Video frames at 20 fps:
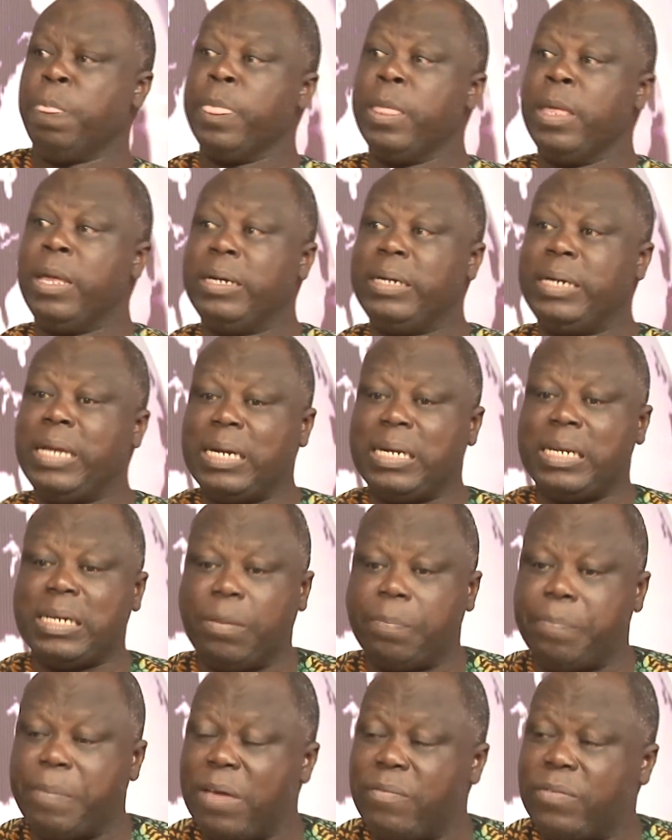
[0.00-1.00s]
Then in the
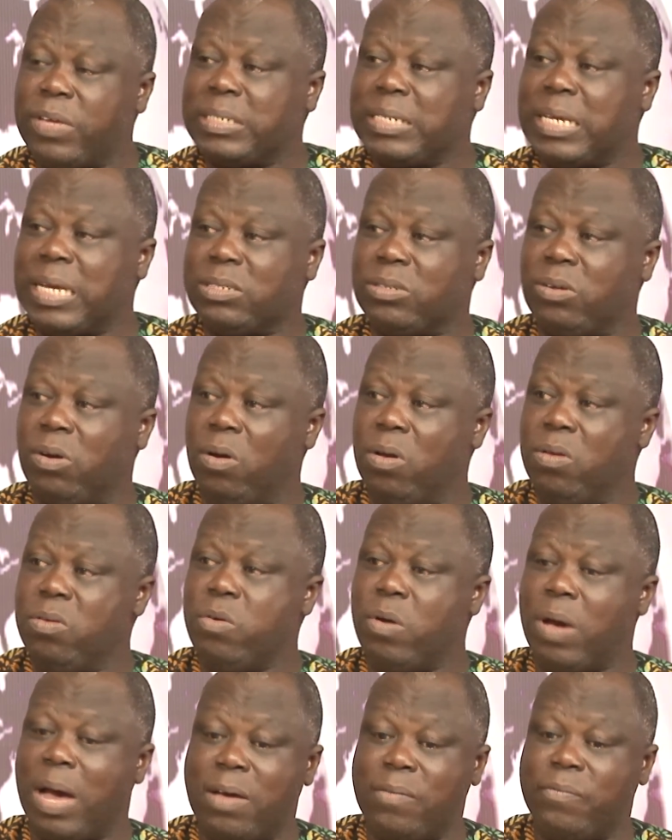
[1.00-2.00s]
private sector, you
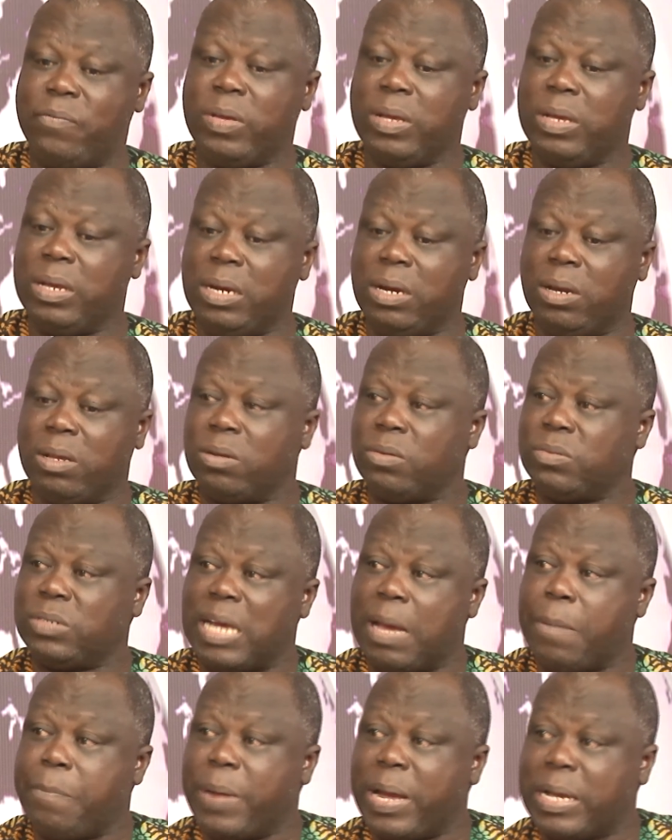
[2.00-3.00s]
have a lot of
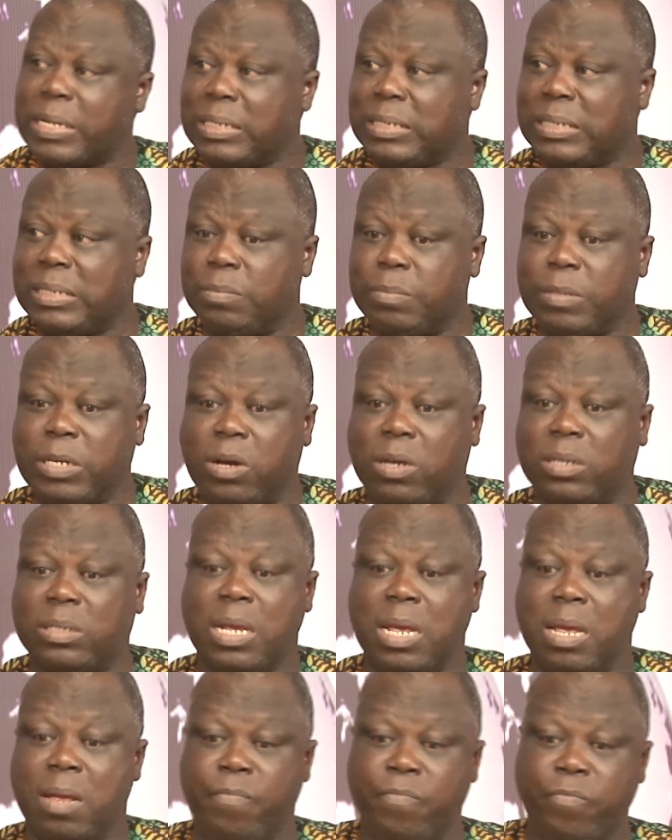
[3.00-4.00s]
sharp practices because
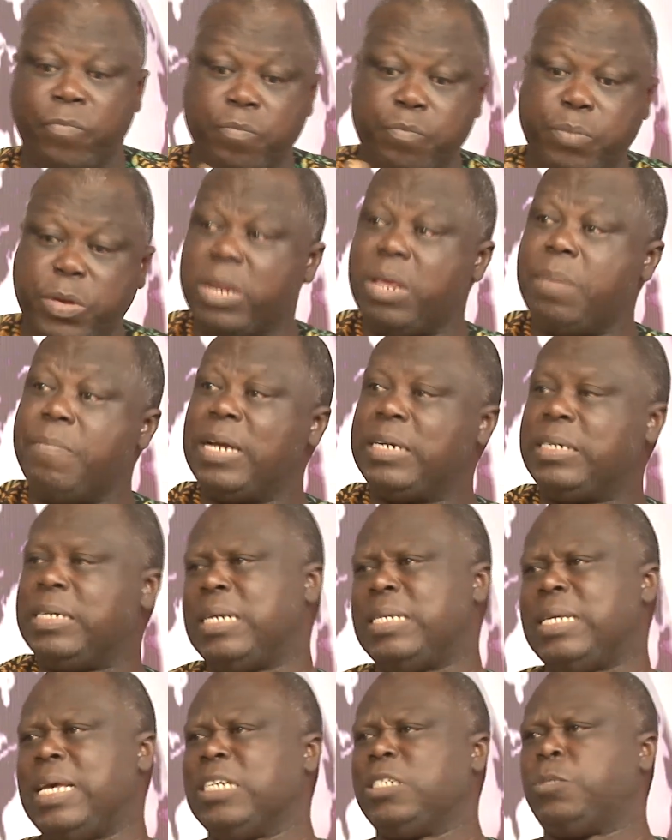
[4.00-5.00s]
building materials
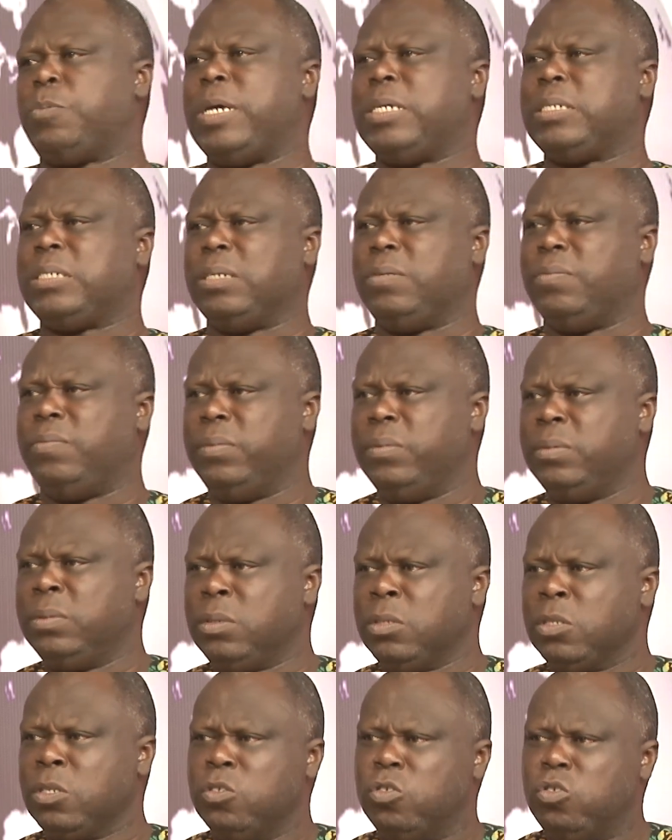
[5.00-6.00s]
are expensive,
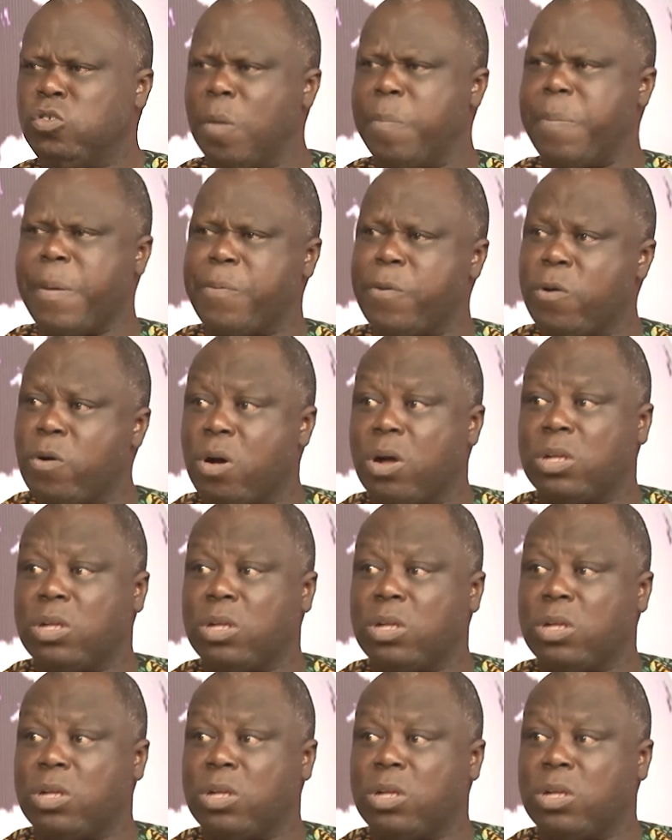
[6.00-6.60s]
so people cut